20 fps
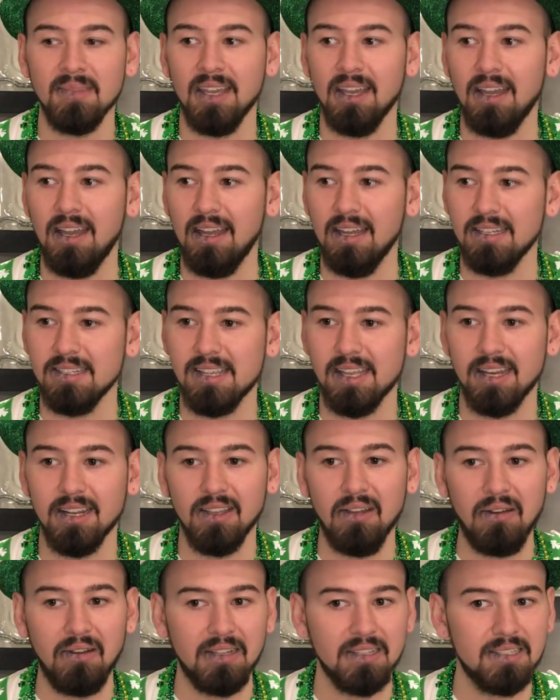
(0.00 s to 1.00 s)
I just had to
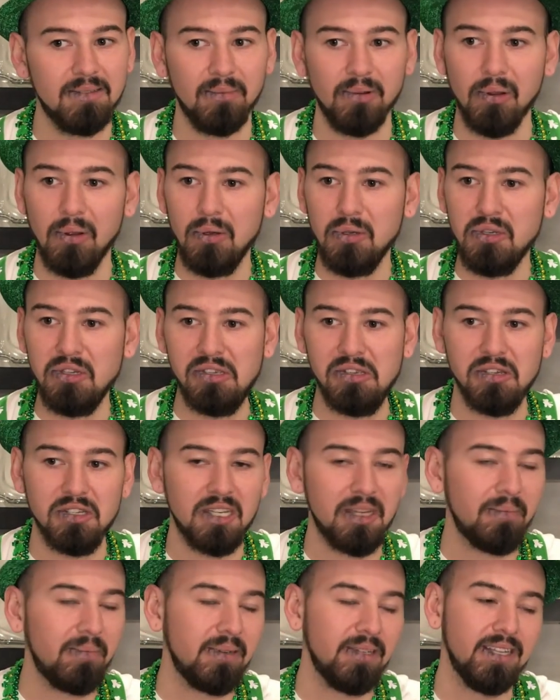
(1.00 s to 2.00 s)
go get some groceries and
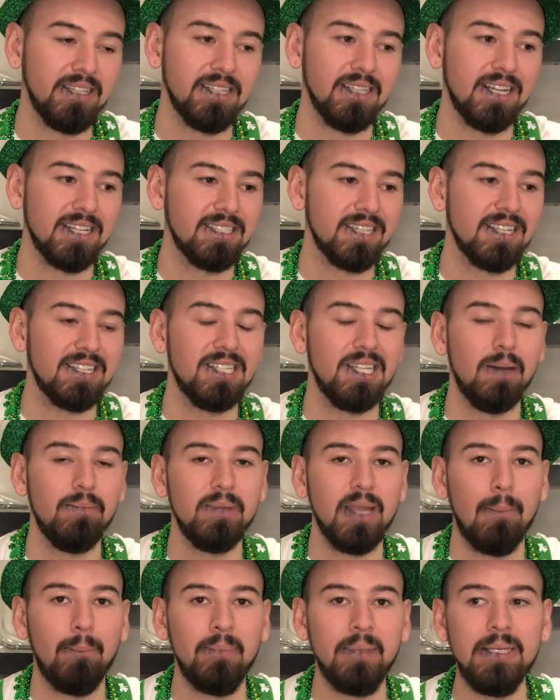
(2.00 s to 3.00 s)
shit. But nonetheless, I
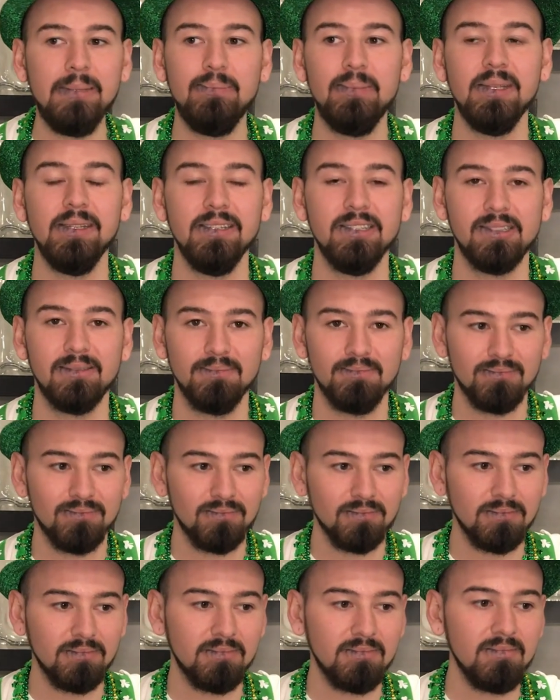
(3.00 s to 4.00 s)
stopped at BP's
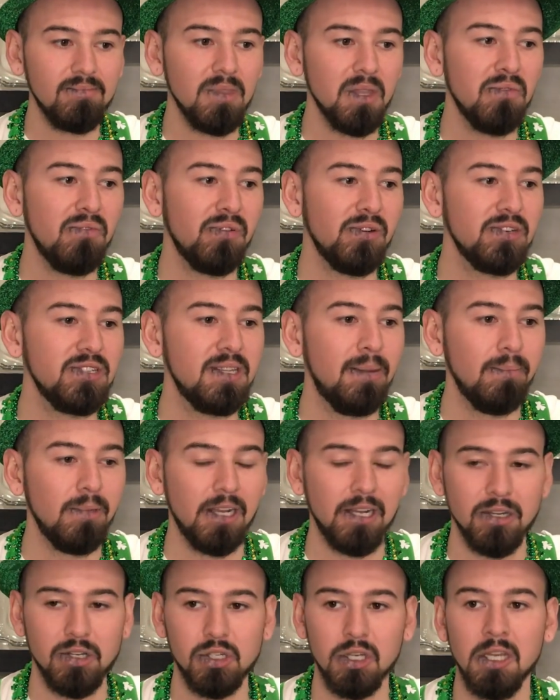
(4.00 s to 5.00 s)
for some
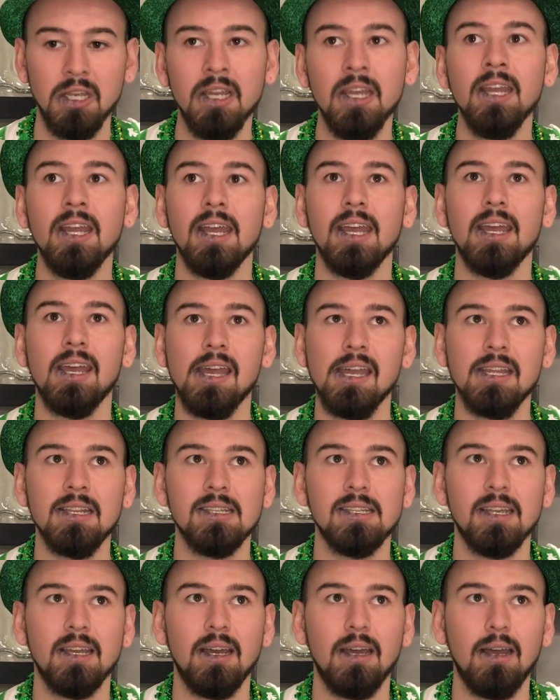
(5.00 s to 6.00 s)
lunch.
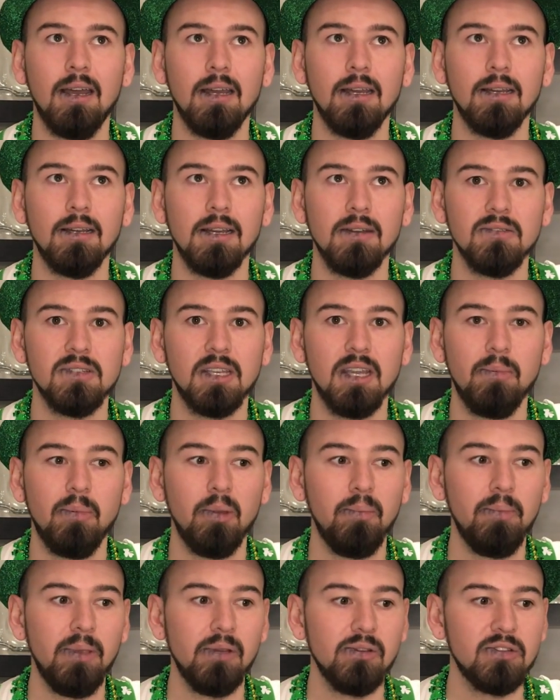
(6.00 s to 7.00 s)
And I was a
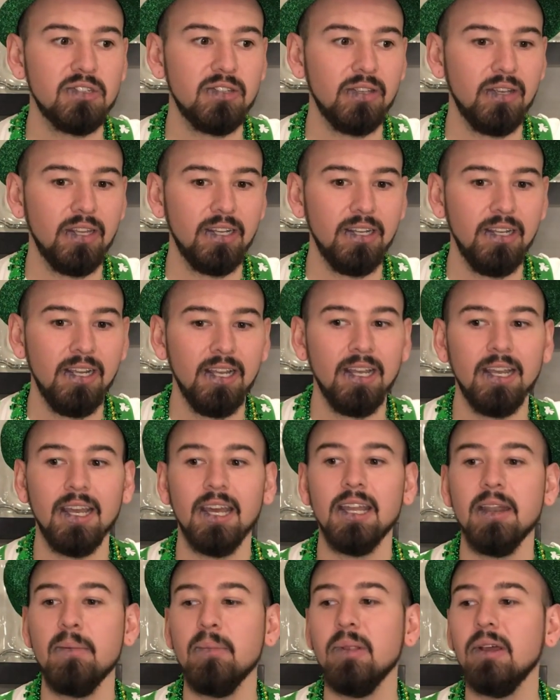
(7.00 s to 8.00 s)
couple of beers in,
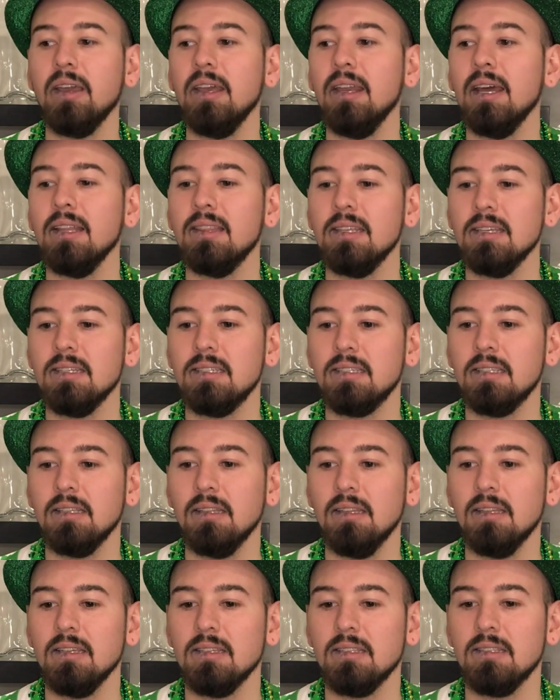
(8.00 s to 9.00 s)
and I'm looking at
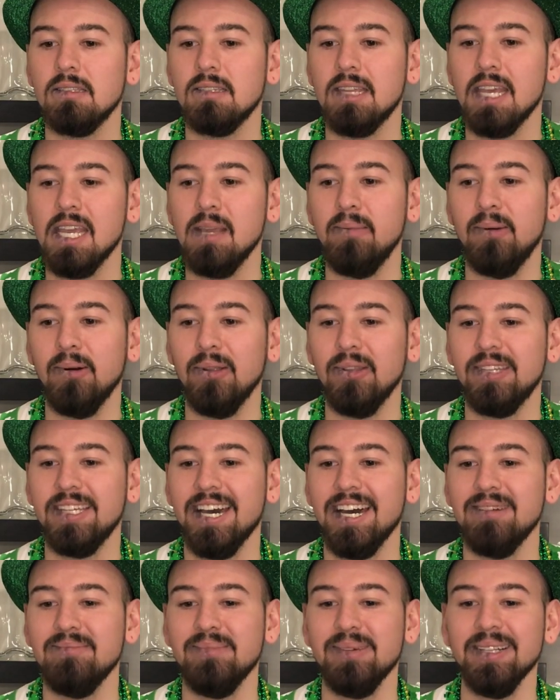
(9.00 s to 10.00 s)
this table
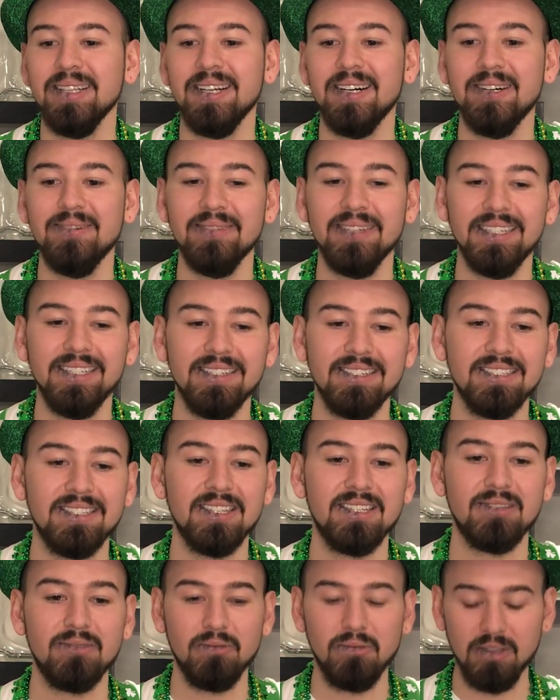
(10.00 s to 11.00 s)
down below me. There's
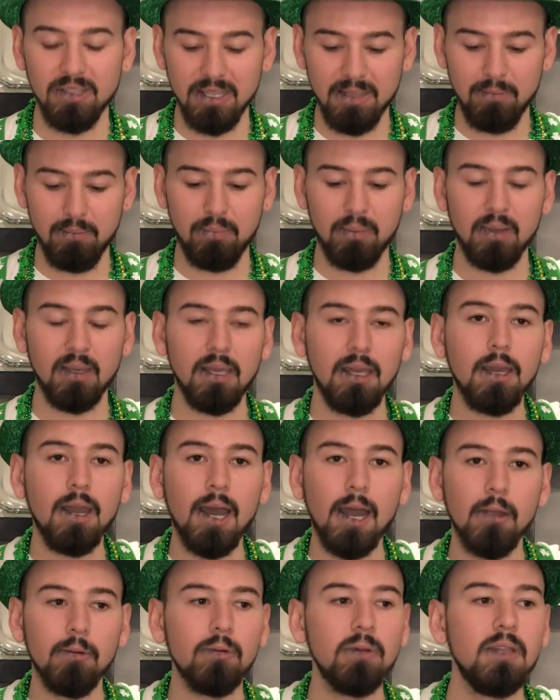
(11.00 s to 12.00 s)
this really big
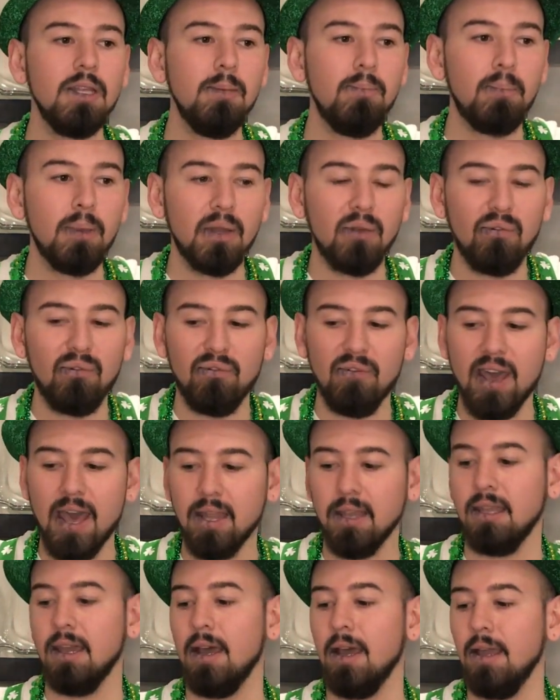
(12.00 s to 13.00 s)
guy, really big
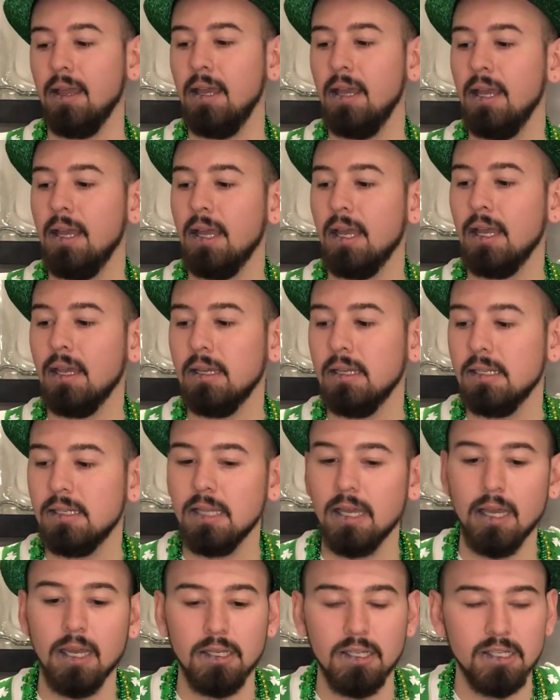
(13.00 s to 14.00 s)
fat guy. And
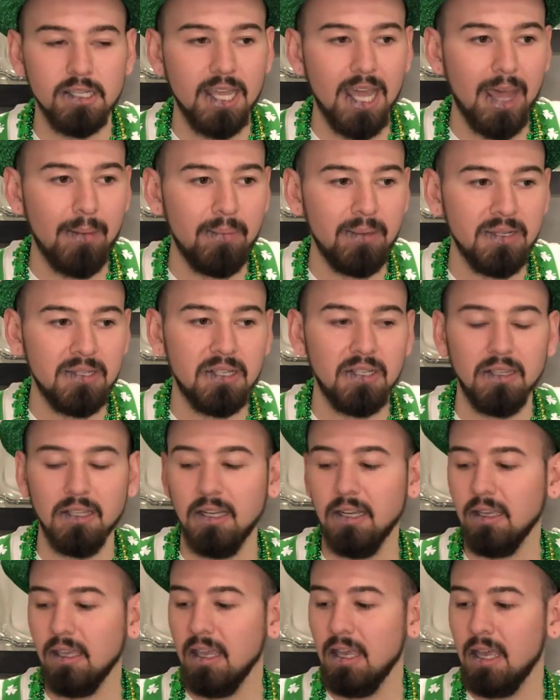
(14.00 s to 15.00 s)
I just happened to
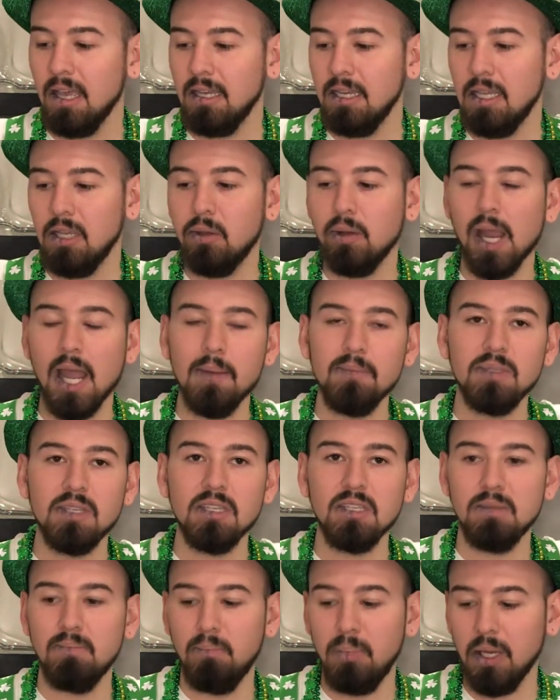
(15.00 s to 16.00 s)
look, and he grabs
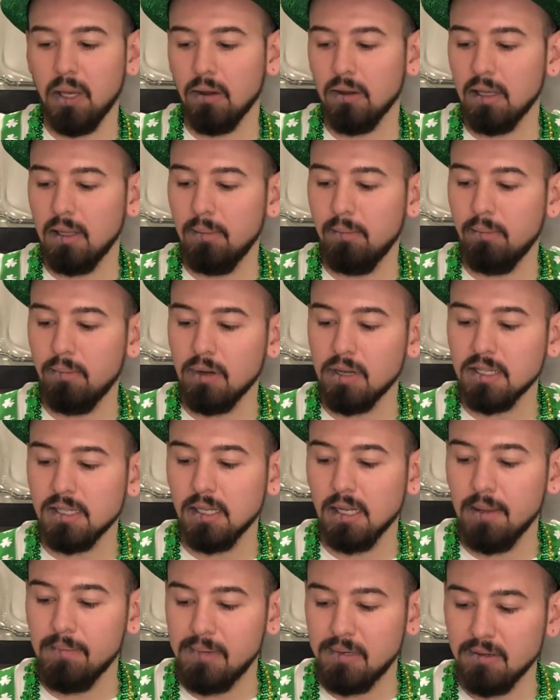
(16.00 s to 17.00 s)
his beer, and he brings
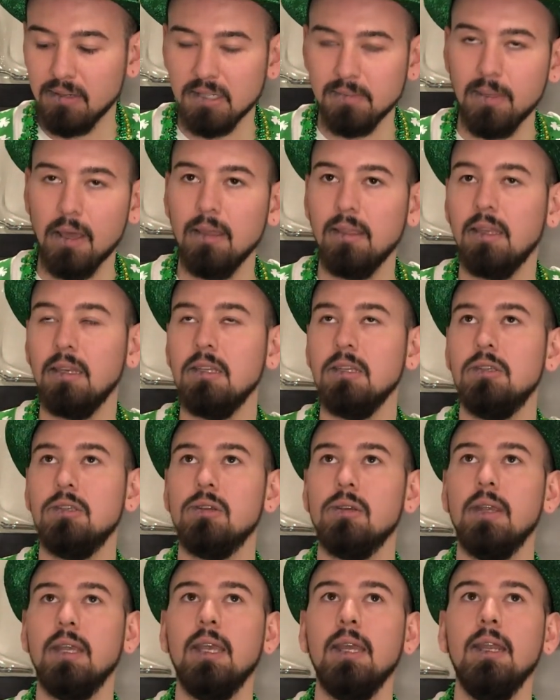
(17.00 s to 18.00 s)
it up to his mouth, and he's
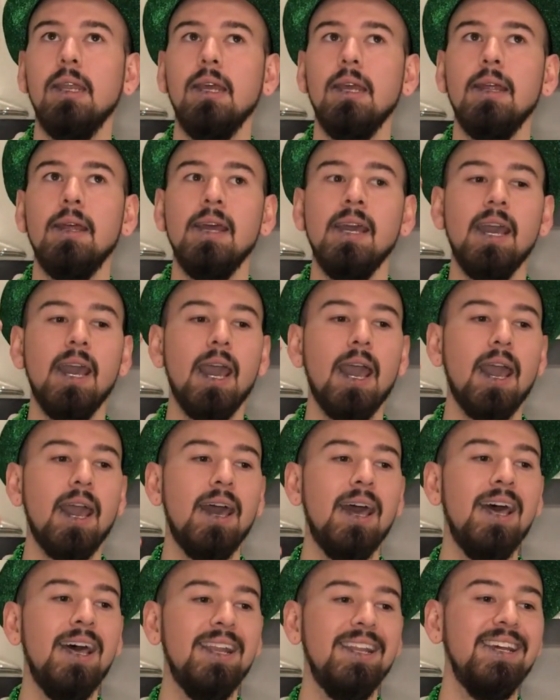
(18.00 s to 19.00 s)
drinking it.
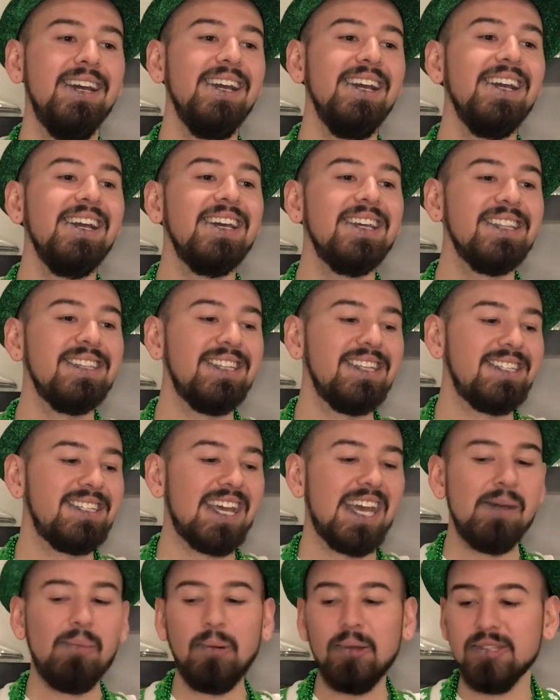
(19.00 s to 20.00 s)
And the
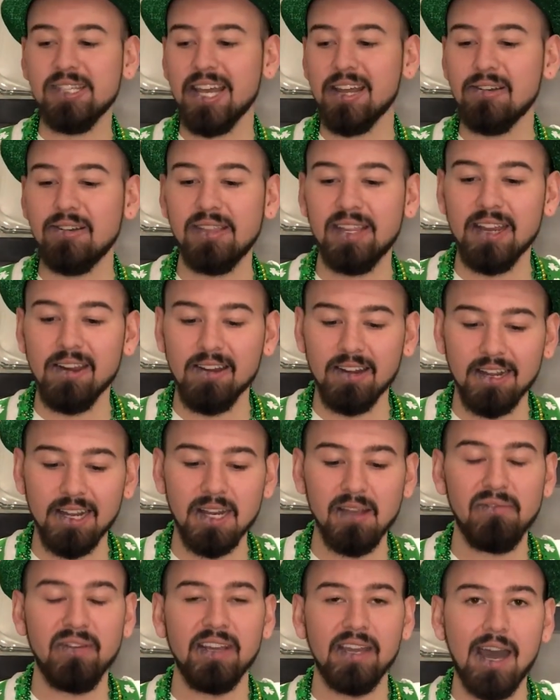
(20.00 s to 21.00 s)
tables that are there are
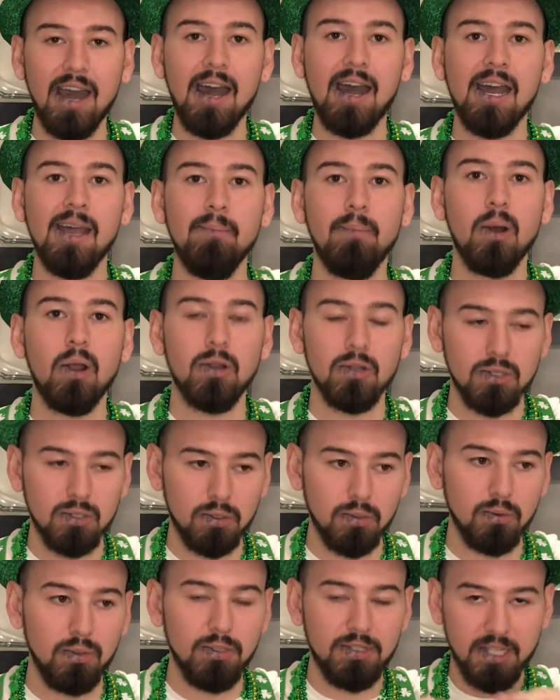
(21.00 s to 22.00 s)
kind of like high bar
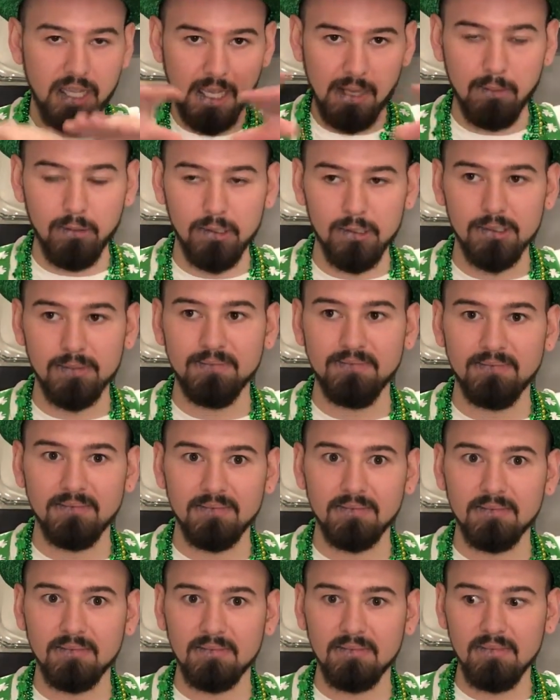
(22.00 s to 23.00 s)
stool tables.
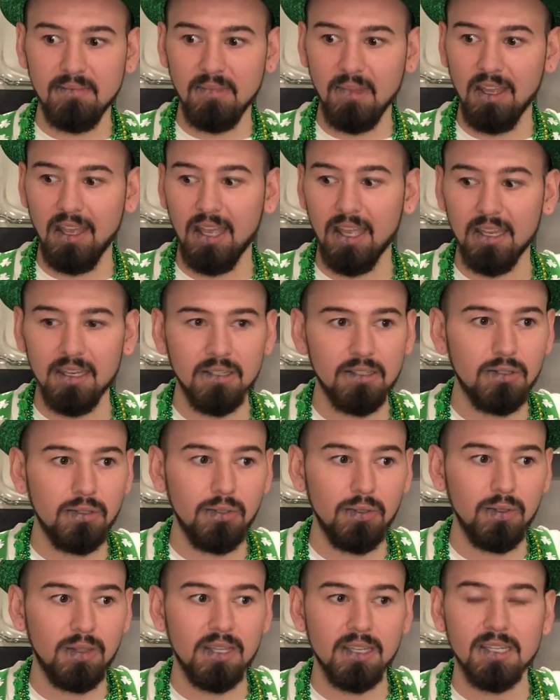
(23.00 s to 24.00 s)
And
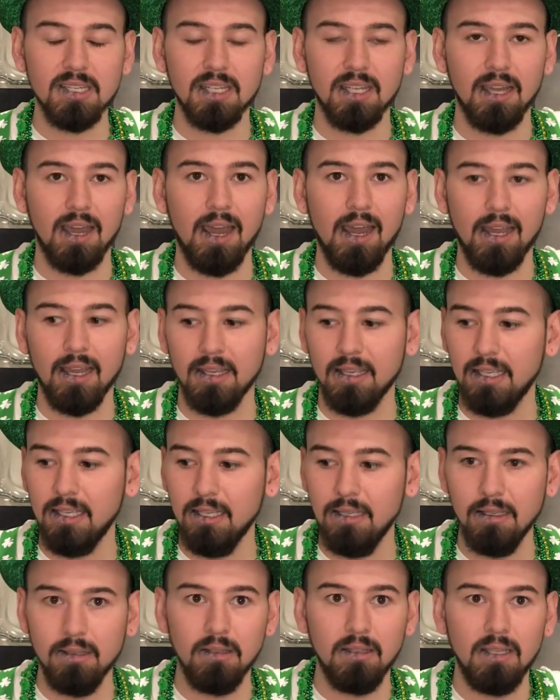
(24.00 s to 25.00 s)
dude, this guy,
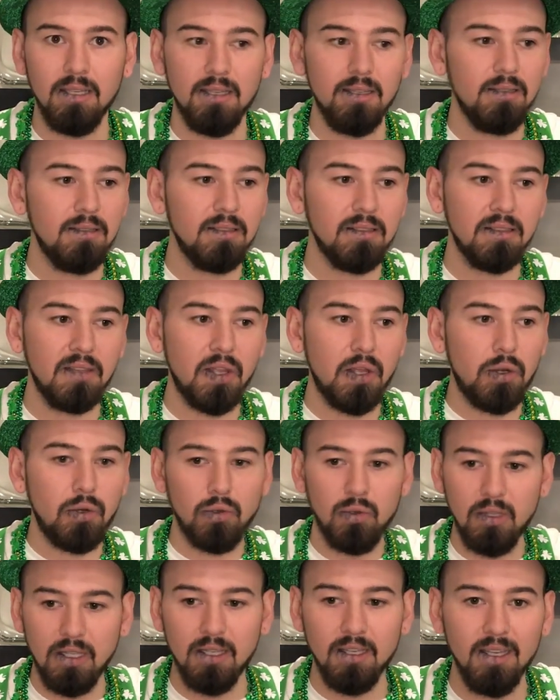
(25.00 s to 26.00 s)
he
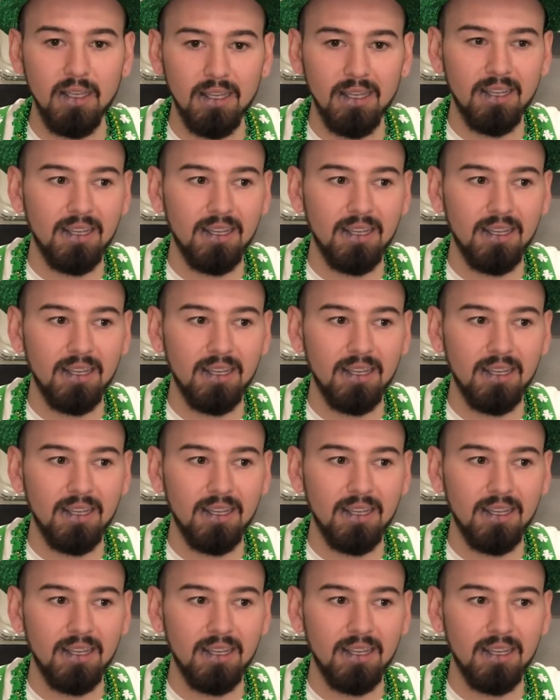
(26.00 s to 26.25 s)
literally...